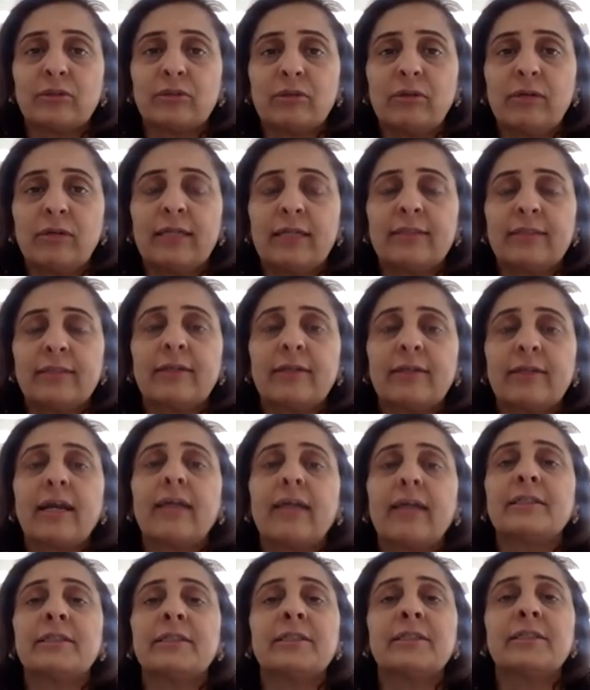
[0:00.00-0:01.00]
like the
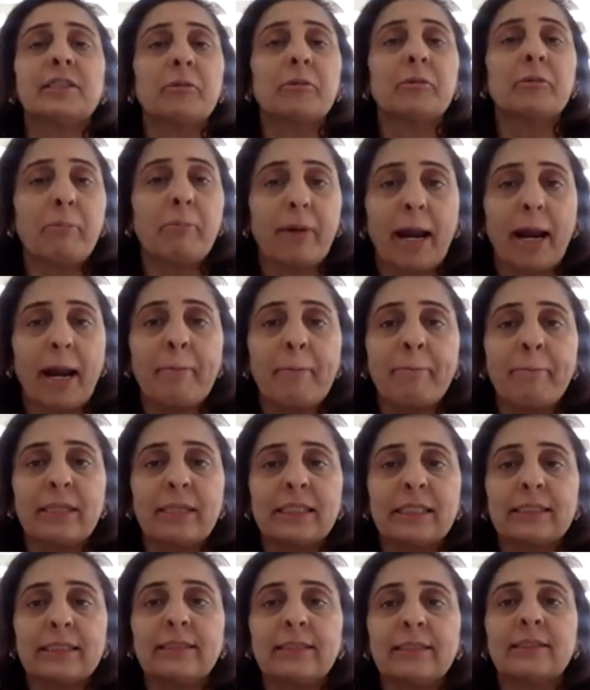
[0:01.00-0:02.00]
Canadian Prime
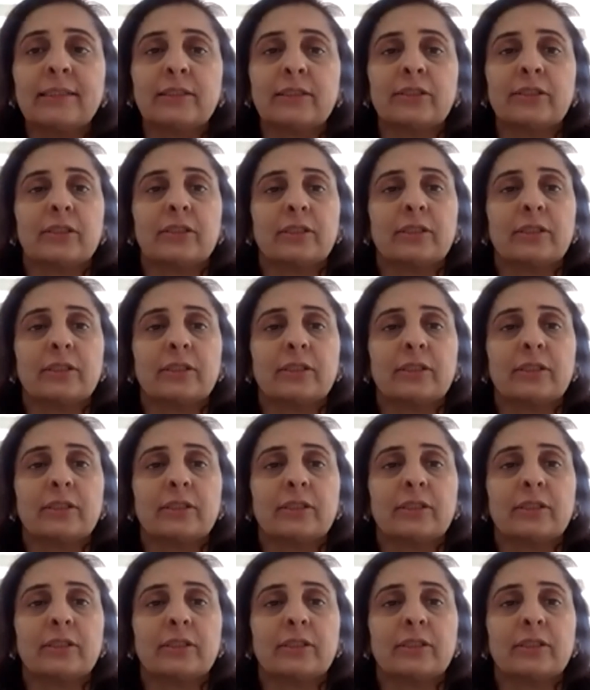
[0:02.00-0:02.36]
Minister,